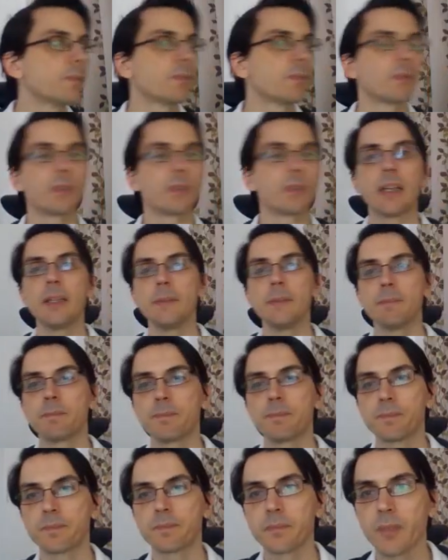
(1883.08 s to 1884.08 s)
Okay,
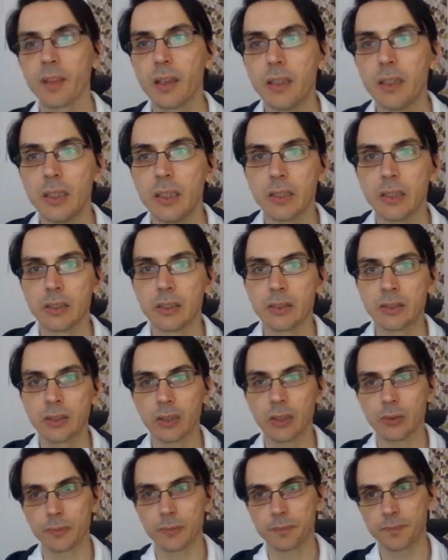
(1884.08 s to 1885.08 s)

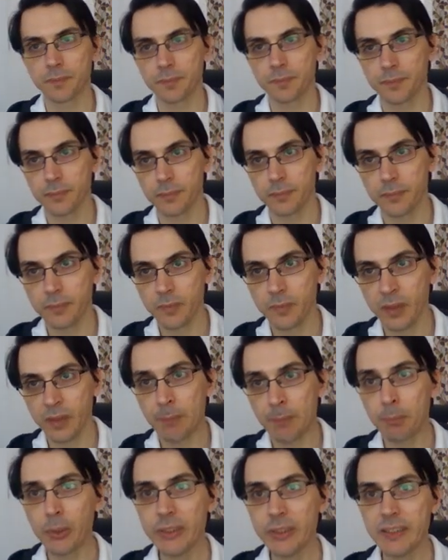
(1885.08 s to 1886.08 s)
so a
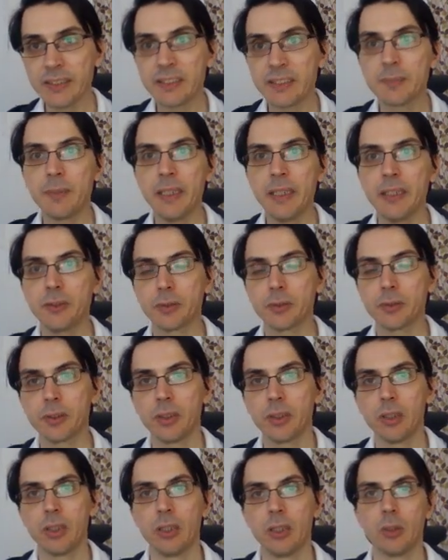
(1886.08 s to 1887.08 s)
point estimator,
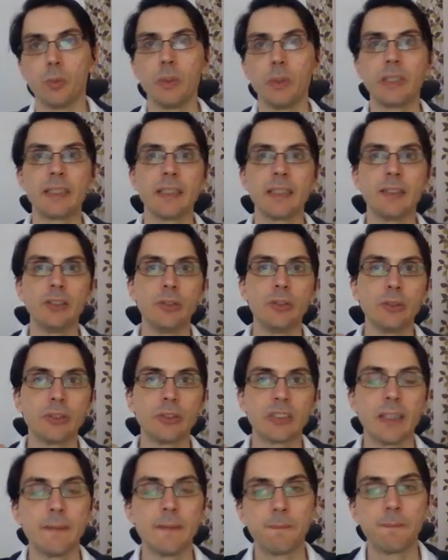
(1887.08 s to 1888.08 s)
we can use
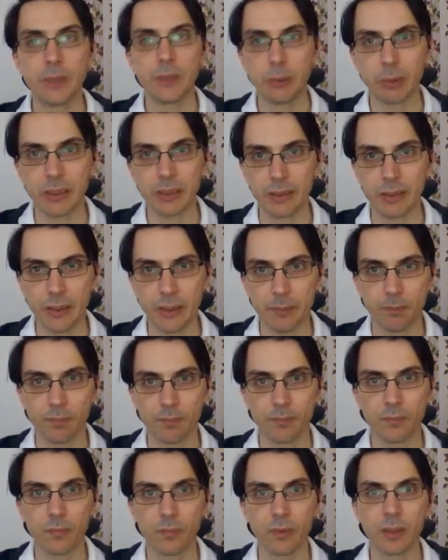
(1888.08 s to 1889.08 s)
them frequently
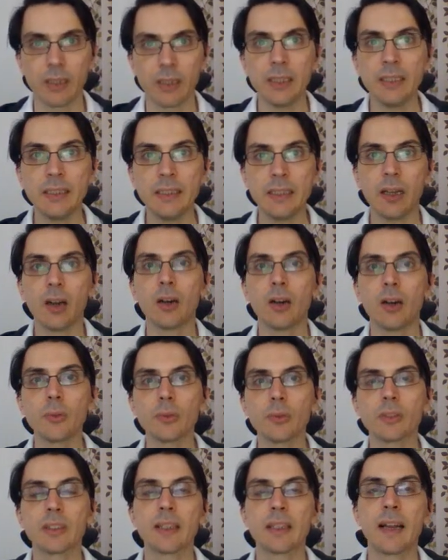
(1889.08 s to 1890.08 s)
in
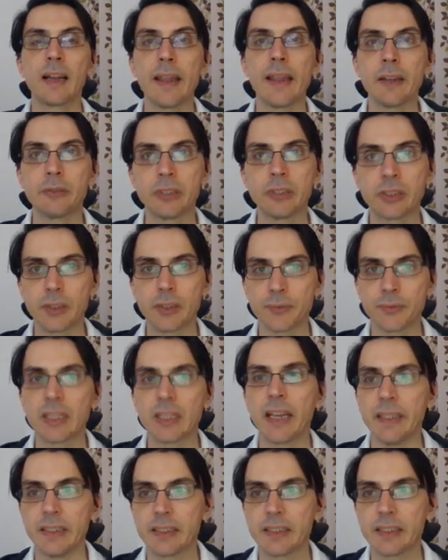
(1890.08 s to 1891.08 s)
all areas of
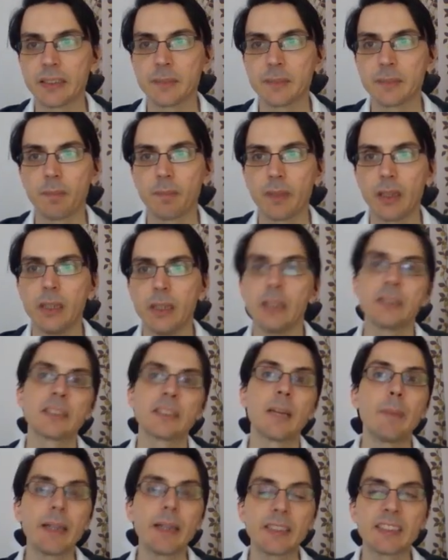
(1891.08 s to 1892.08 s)
science.
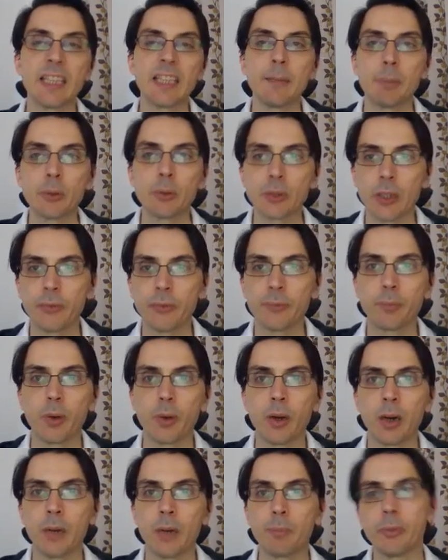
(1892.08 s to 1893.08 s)
Some examples of
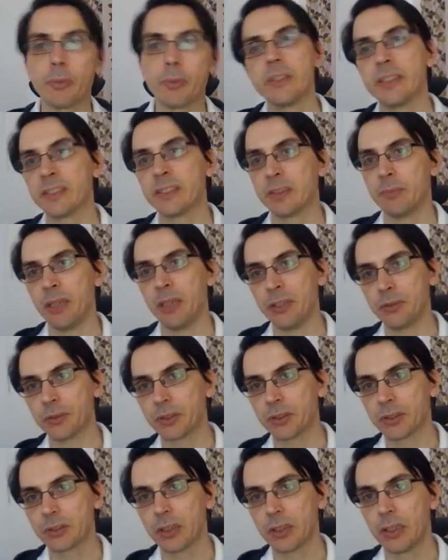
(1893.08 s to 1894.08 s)
point
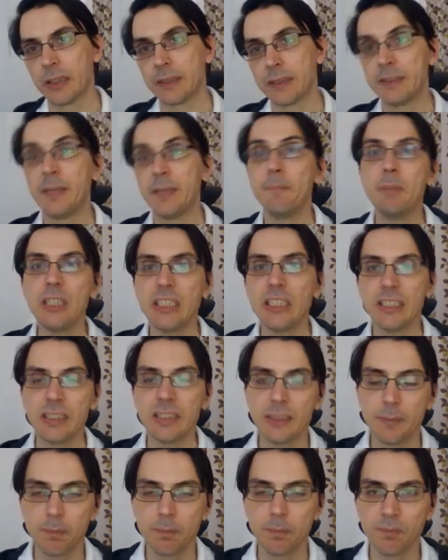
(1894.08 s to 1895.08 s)
estimators. The
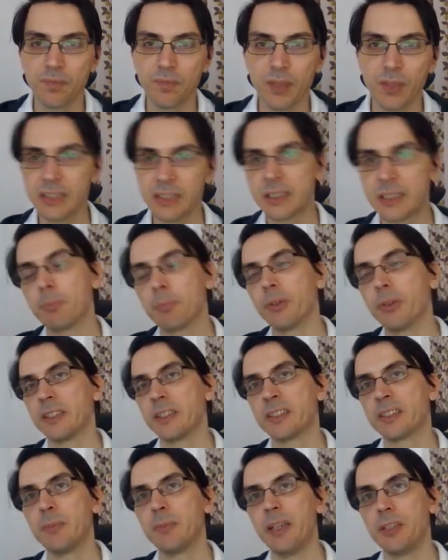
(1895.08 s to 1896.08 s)
mean is a point
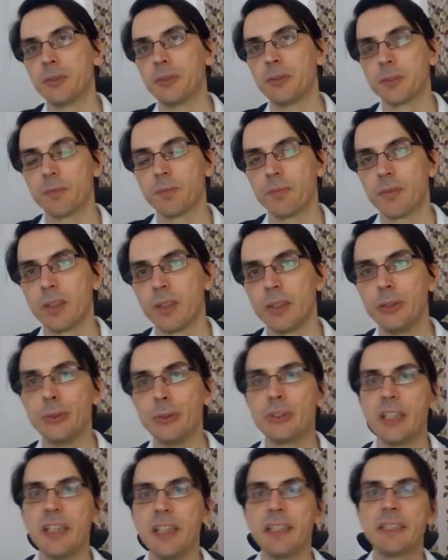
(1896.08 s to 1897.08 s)
estimator. You
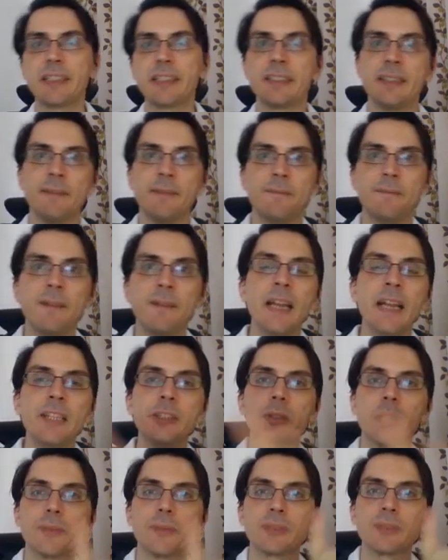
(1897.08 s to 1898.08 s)
take the value
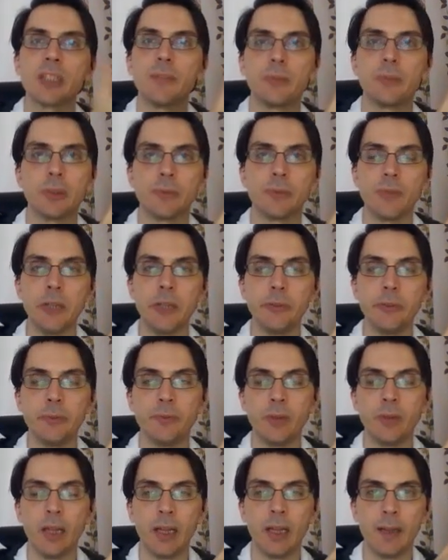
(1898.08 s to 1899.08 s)
of several value,
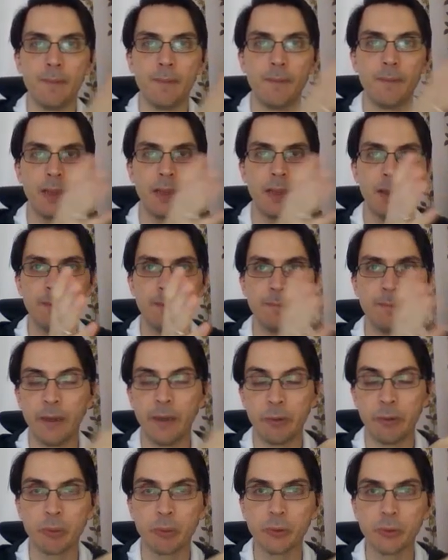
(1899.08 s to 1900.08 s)
uh, uh,
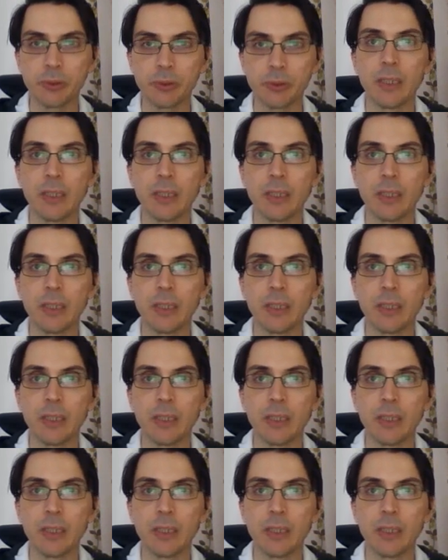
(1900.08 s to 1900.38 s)
variables